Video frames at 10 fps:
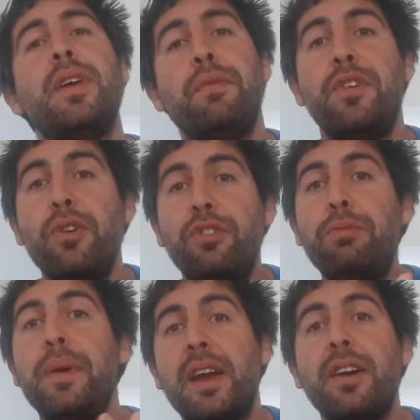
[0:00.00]
if you
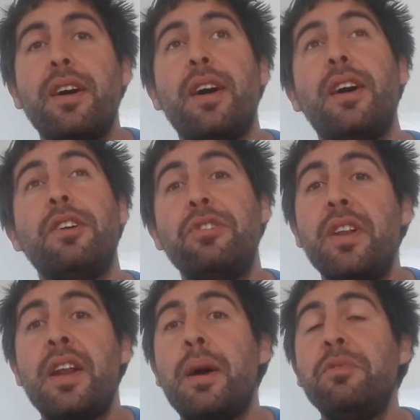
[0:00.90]
speak
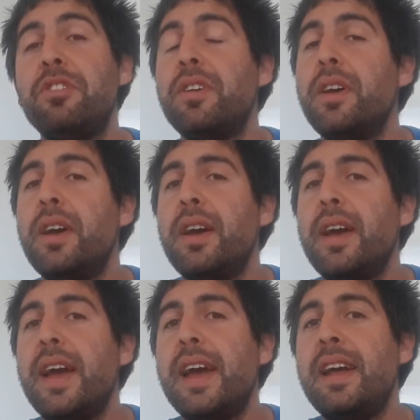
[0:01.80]
Surinams,
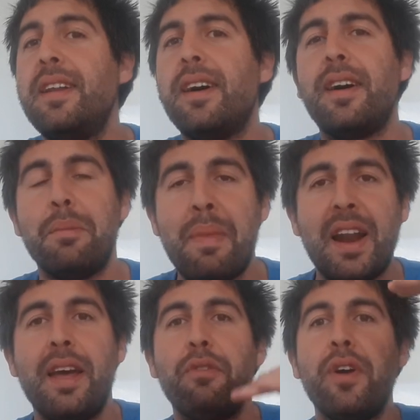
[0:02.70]
and my
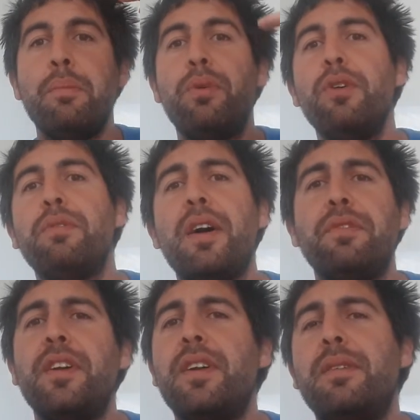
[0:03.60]
level improved
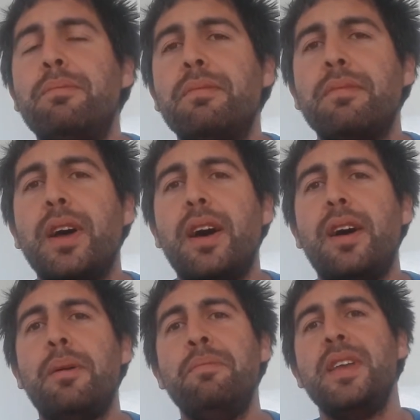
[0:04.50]
after, I